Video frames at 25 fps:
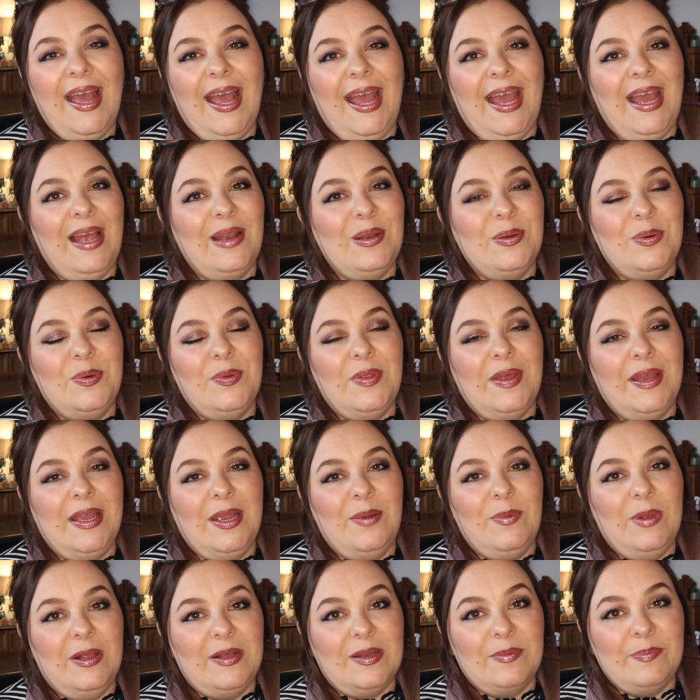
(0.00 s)
Hello
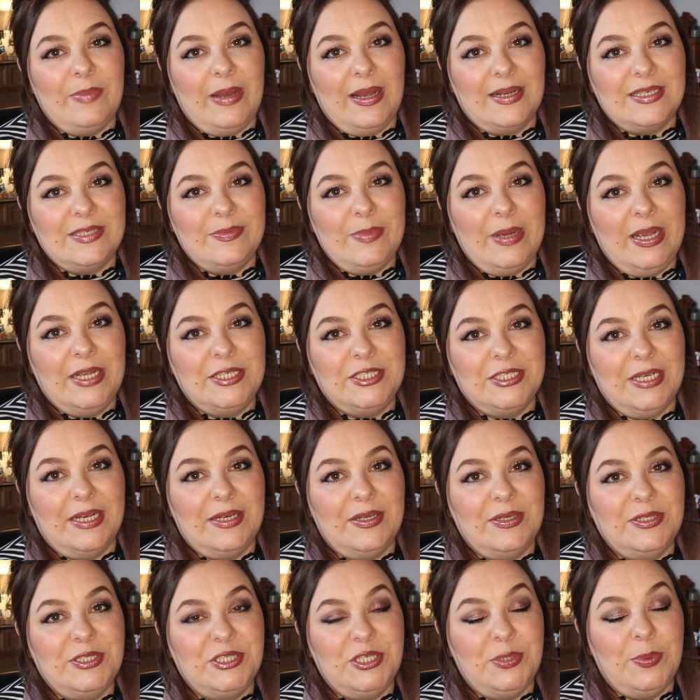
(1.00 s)
there, welcome back to my
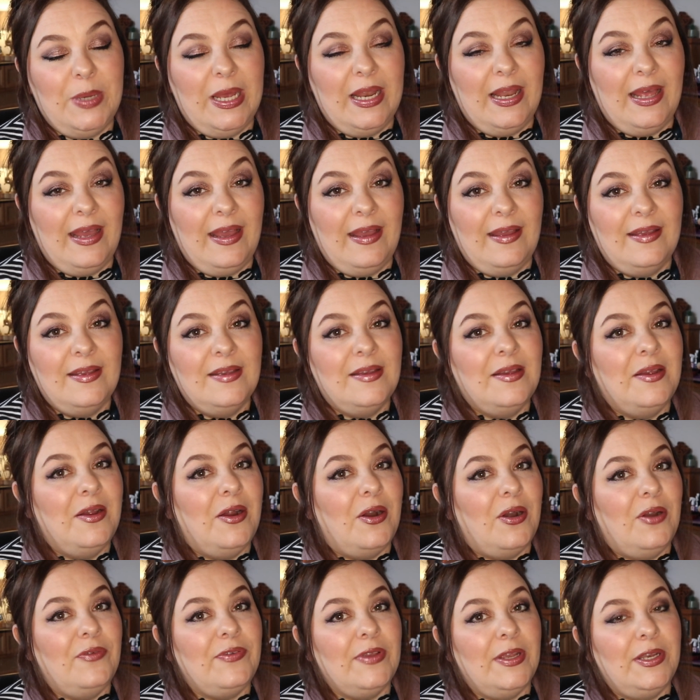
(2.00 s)
channel, Juella.
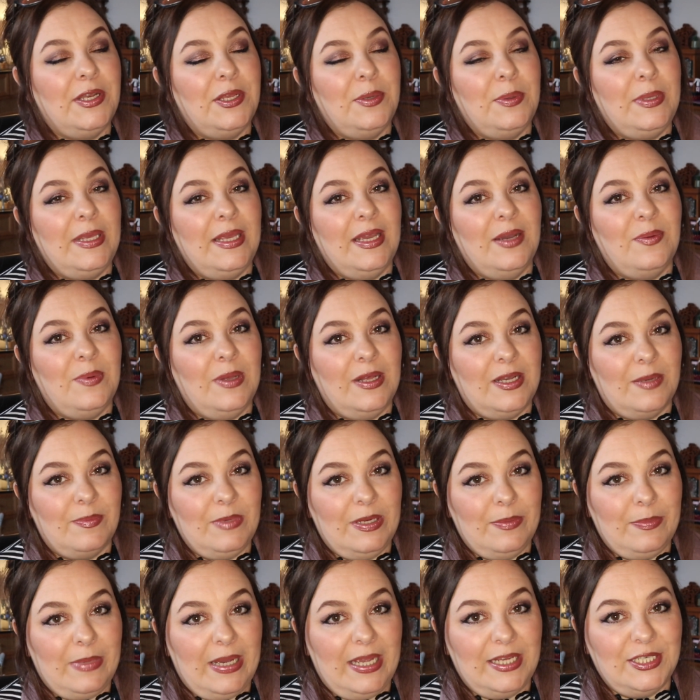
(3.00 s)
Or if you're new here, welcome
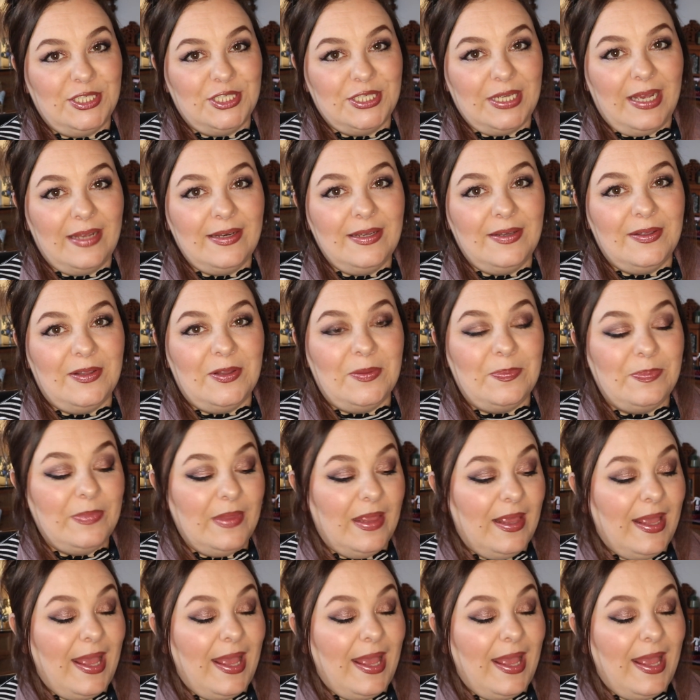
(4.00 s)
to my channel.